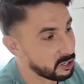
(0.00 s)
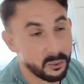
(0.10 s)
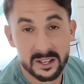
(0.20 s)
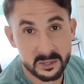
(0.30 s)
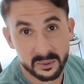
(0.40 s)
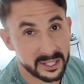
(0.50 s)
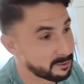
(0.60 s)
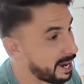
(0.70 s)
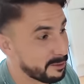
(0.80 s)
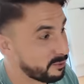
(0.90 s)
there wasn't really
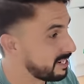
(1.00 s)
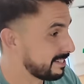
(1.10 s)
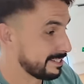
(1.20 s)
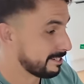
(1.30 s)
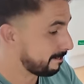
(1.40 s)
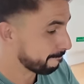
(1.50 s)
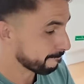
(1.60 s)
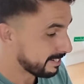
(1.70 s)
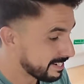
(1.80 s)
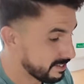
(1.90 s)
rhyme or reason. So
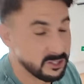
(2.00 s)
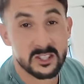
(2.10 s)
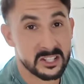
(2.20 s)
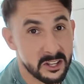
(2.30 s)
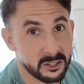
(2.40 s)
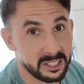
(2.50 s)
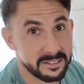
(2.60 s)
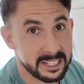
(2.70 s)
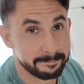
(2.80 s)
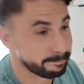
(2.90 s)
this is another
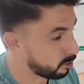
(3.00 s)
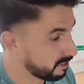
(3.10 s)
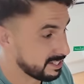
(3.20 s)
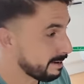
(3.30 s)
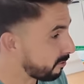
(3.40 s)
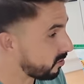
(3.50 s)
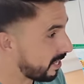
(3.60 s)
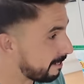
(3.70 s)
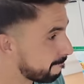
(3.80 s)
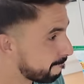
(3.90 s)
living proof example of
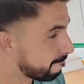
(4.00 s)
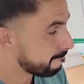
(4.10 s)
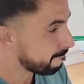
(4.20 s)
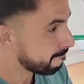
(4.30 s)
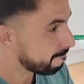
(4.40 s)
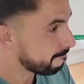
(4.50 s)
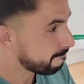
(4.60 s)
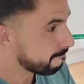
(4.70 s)
that. Mario,